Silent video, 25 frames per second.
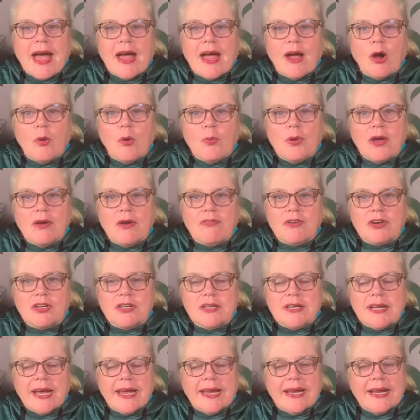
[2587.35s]
I hope you have a
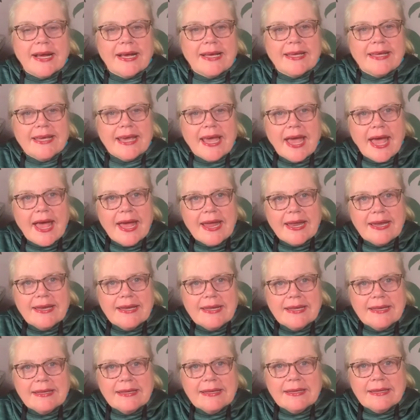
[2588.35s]
good night.
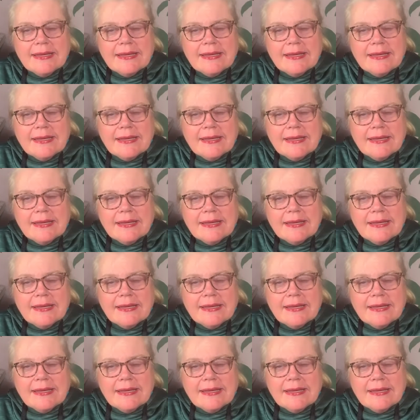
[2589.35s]
Again,